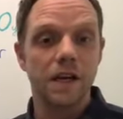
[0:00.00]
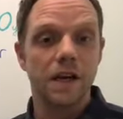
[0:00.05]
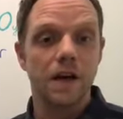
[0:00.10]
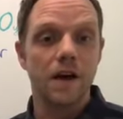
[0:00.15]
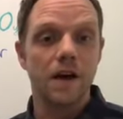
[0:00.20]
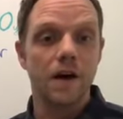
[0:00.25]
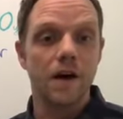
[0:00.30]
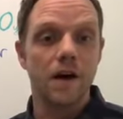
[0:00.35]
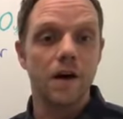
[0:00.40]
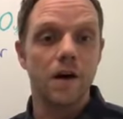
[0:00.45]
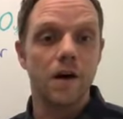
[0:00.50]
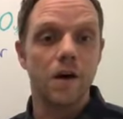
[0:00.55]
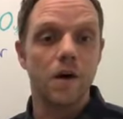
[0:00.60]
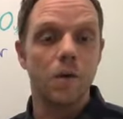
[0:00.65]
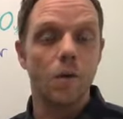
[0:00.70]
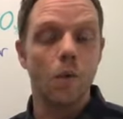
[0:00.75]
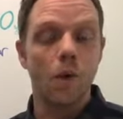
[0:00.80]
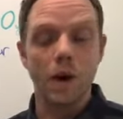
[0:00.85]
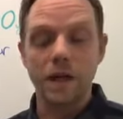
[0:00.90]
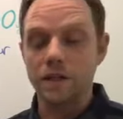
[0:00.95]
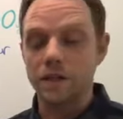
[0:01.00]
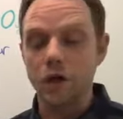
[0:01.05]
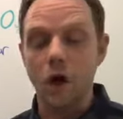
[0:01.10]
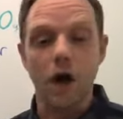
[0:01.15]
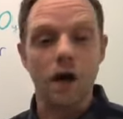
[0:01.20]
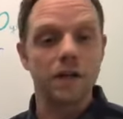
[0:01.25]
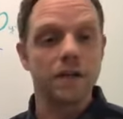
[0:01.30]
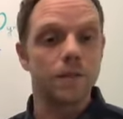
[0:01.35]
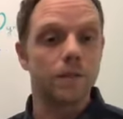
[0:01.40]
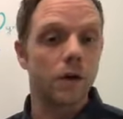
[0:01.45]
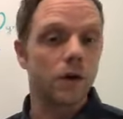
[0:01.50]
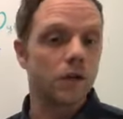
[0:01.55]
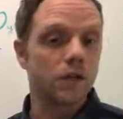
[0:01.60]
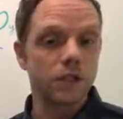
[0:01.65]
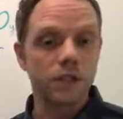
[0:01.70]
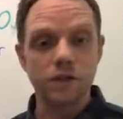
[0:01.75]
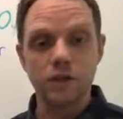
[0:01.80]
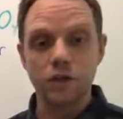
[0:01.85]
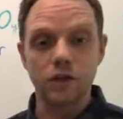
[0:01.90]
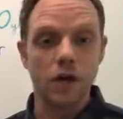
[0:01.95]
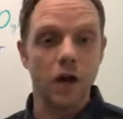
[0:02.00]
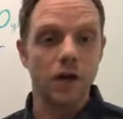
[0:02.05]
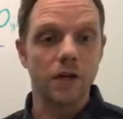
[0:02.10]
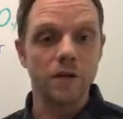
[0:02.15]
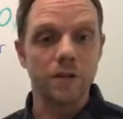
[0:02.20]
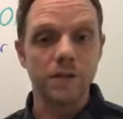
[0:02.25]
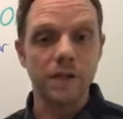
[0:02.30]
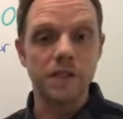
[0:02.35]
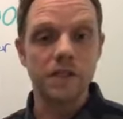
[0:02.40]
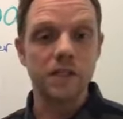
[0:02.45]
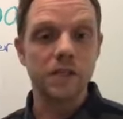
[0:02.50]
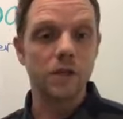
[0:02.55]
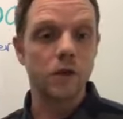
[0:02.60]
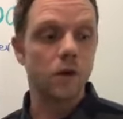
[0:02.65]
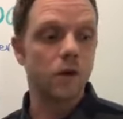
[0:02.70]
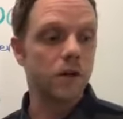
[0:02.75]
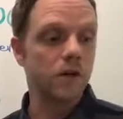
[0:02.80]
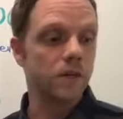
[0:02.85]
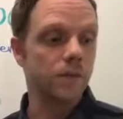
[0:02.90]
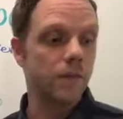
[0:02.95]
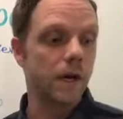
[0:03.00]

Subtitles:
and talk to merchants or talk to business owners.